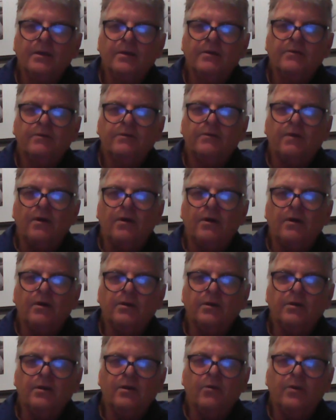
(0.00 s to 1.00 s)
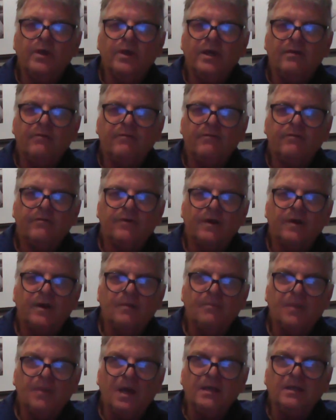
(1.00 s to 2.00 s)
So, you know, we have
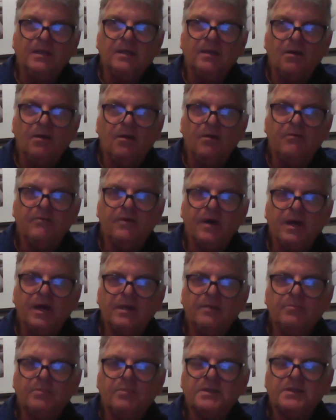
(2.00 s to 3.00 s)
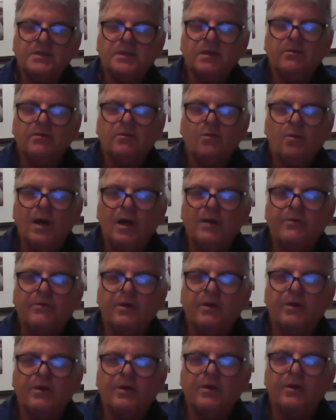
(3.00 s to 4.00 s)
um, eighty over eighty percent of the white
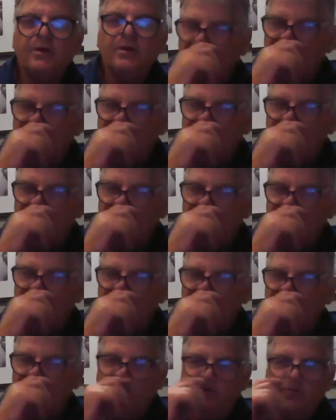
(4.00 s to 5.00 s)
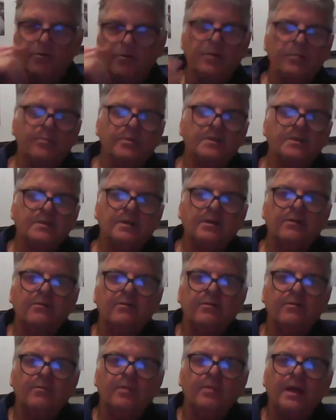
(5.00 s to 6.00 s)
rhino population and nearly forty
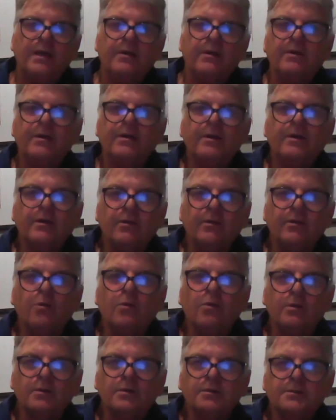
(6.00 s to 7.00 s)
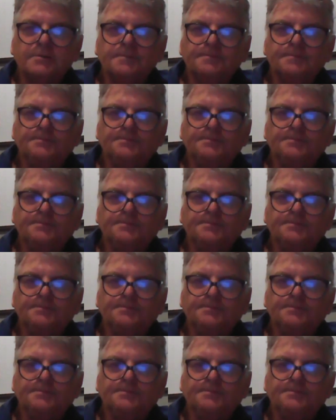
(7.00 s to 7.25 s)
percent of the black rhino in the world.